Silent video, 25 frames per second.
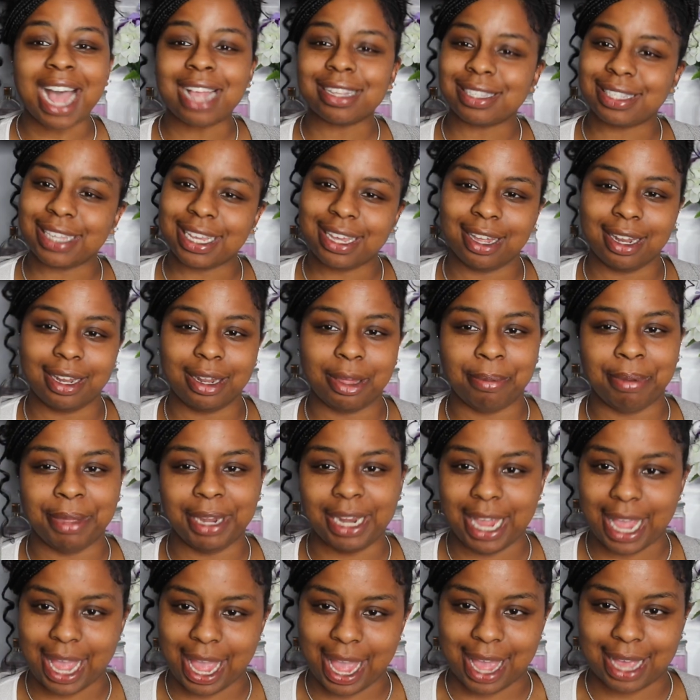I see her little
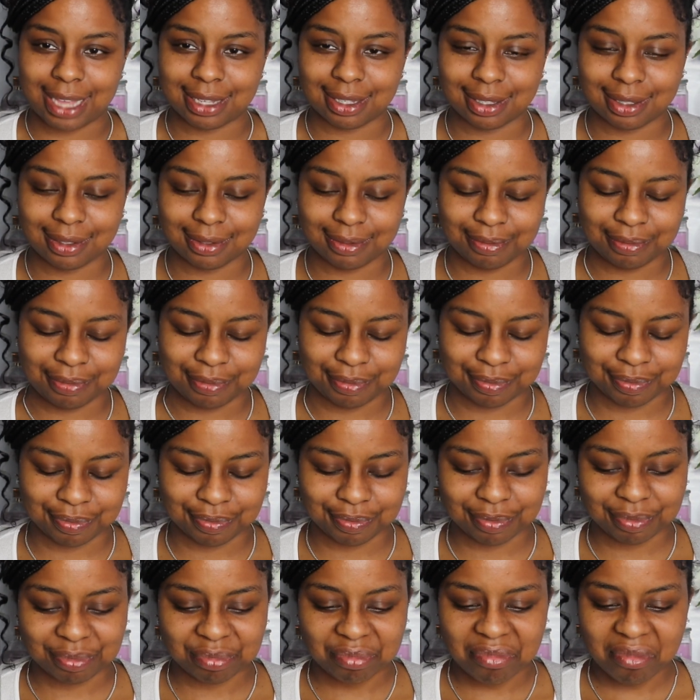bitty ass
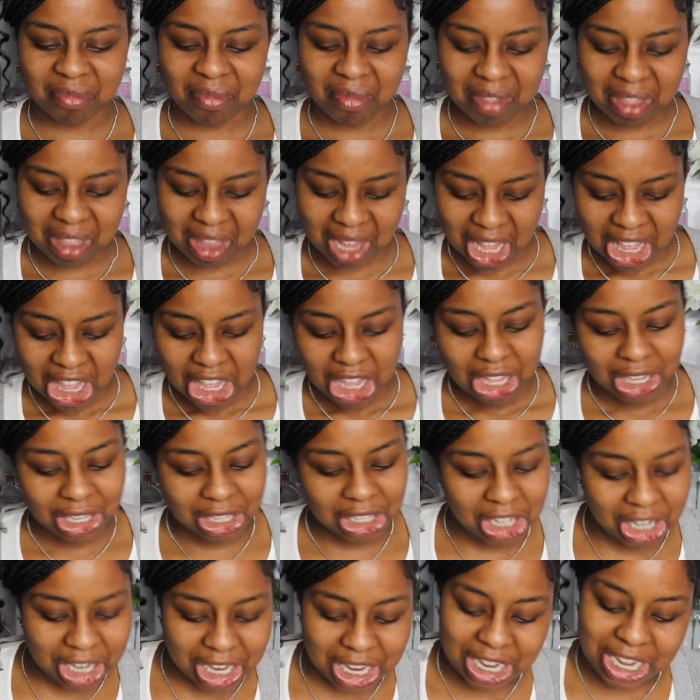
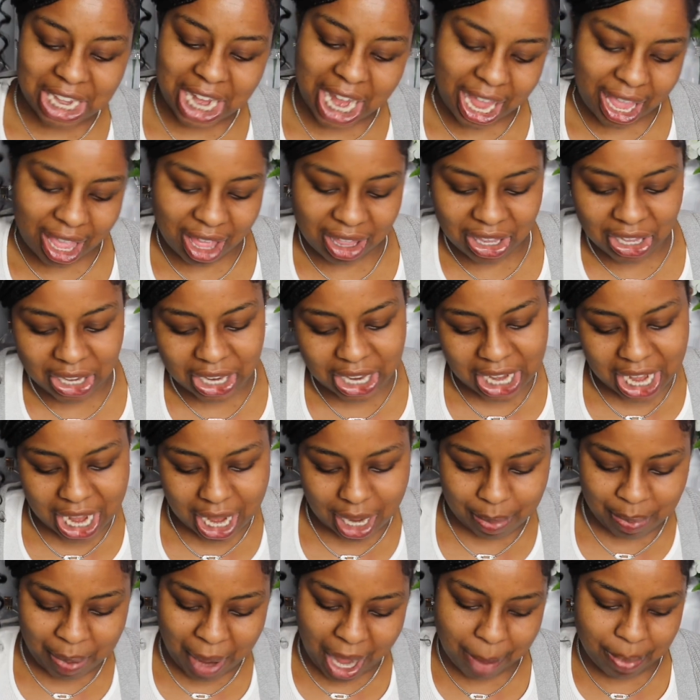looking down, looking
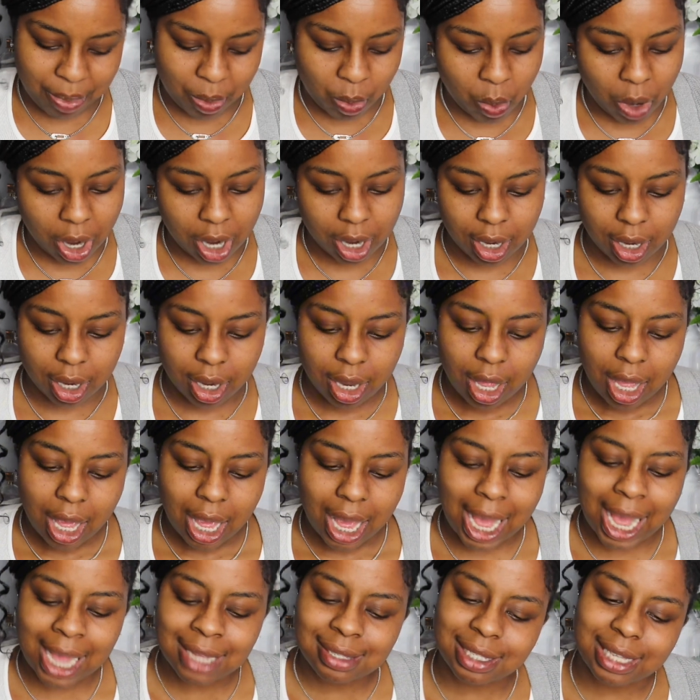at the paperwork.
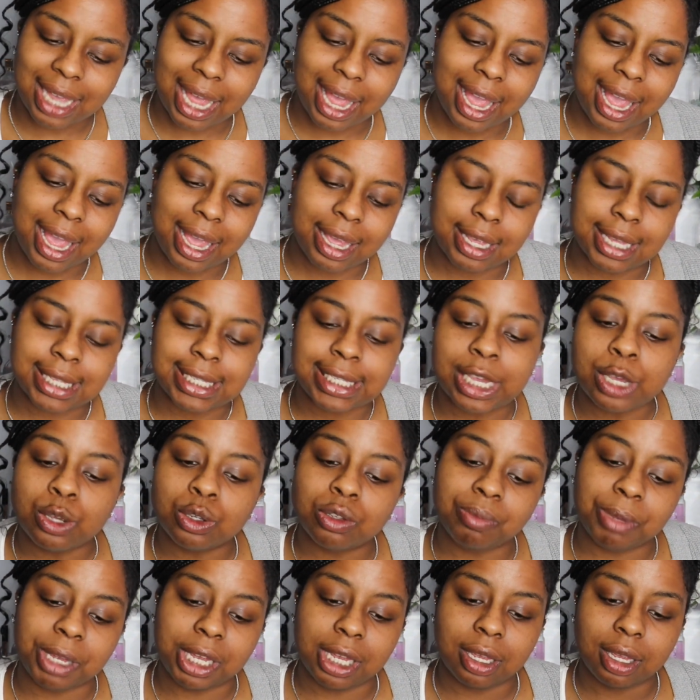I said,
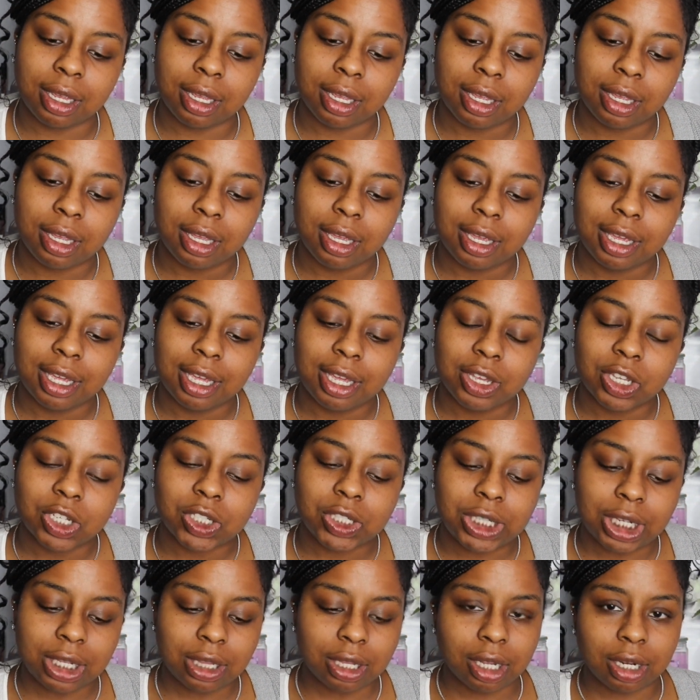excuse me.
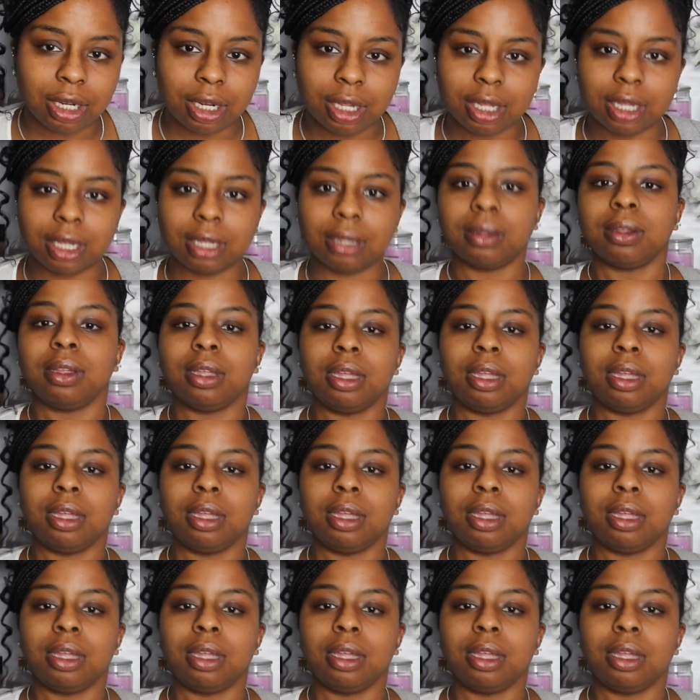She looked up.